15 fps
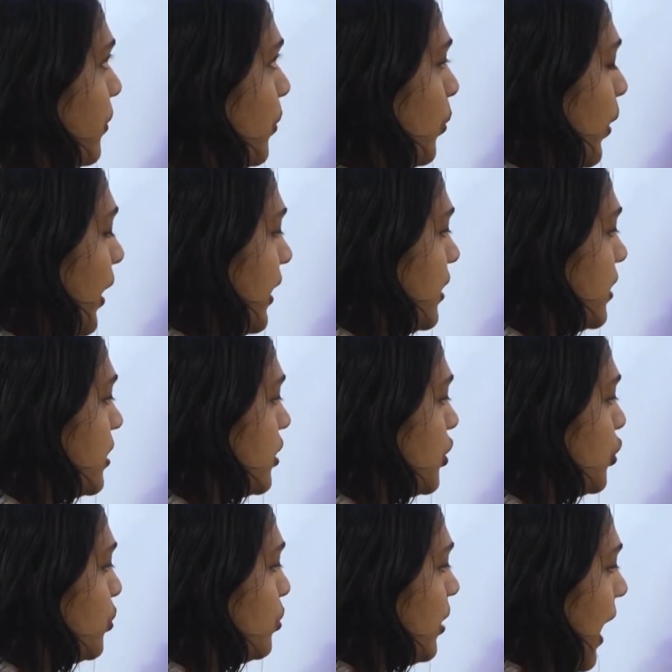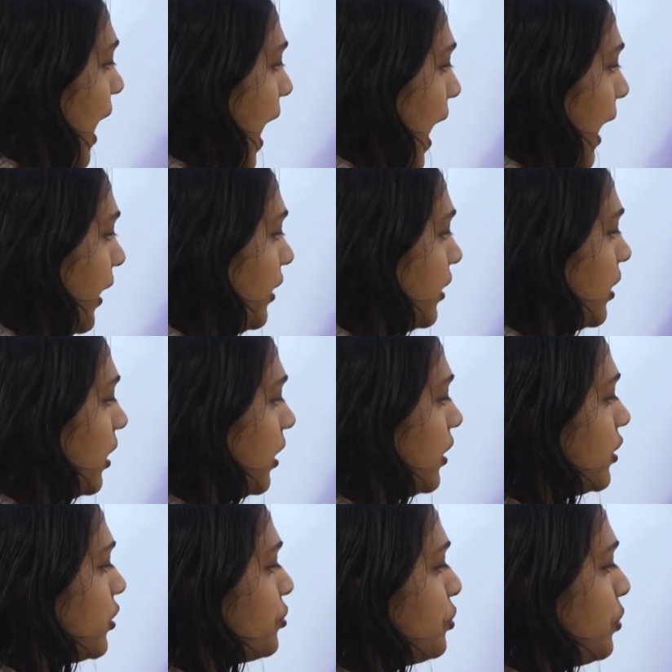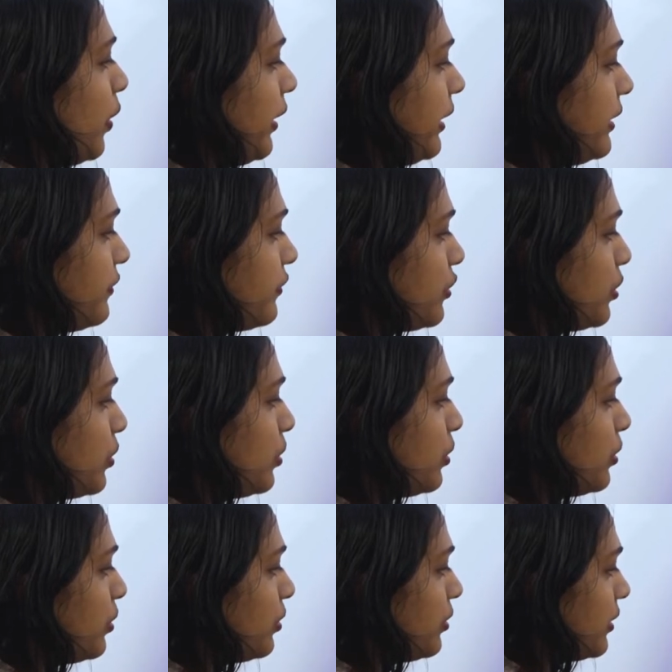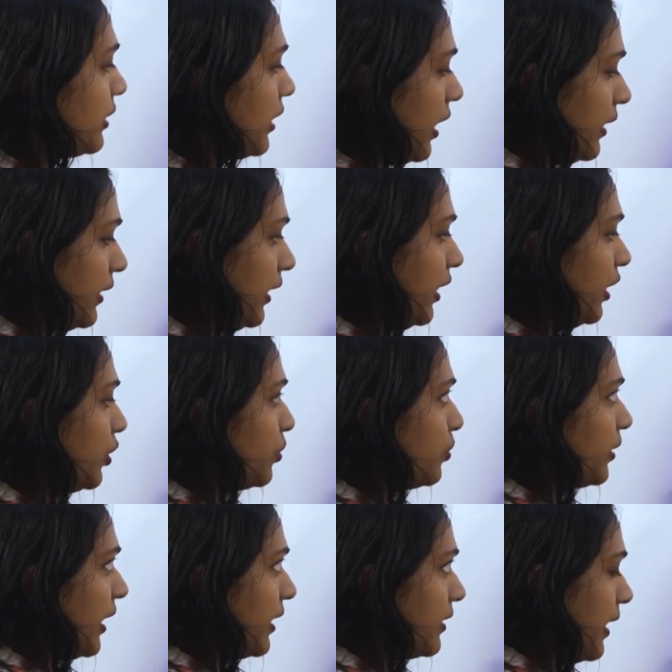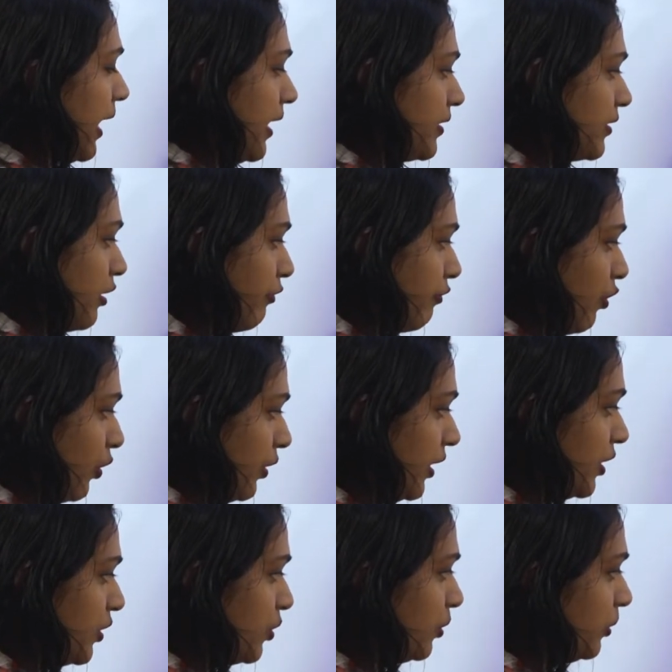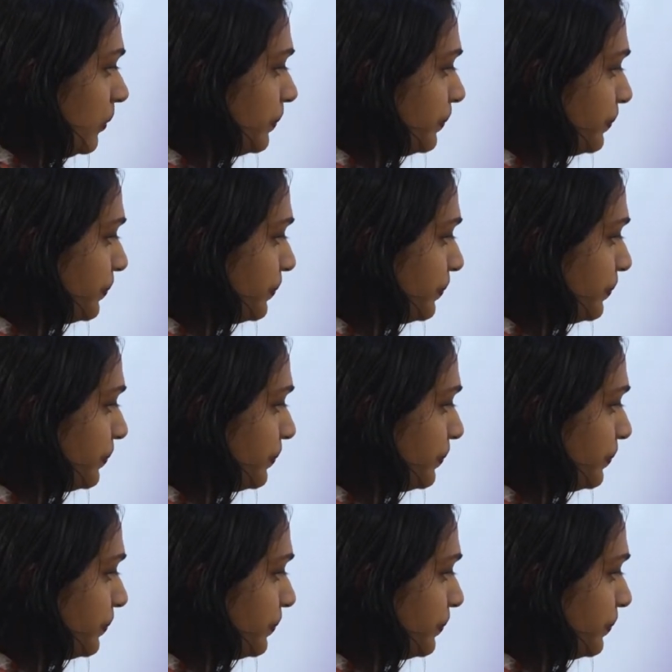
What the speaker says: when you add 12 to 30, you get the answer 42.